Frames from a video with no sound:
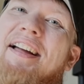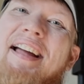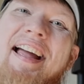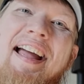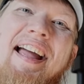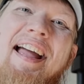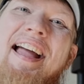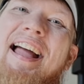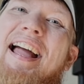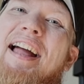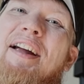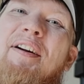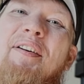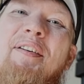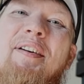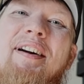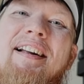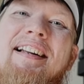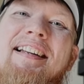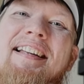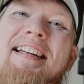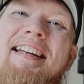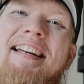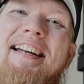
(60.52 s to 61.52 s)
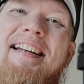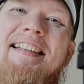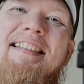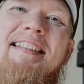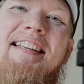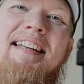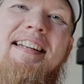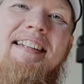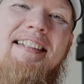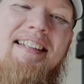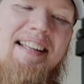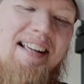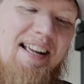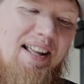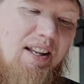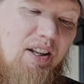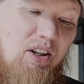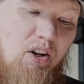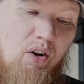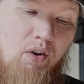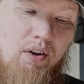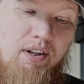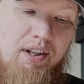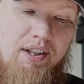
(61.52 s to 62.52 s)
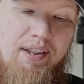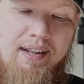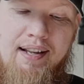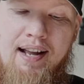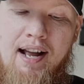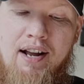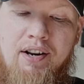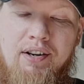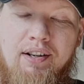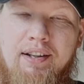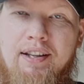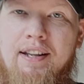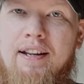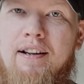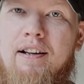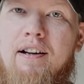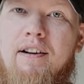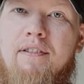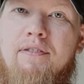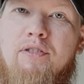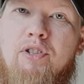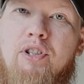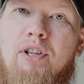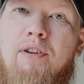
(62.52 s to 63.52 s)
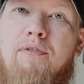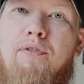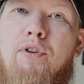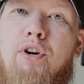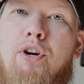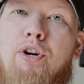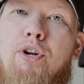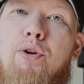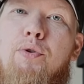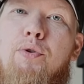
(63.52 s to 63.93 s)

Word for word: it really isn't. The only thing I could think of is if you're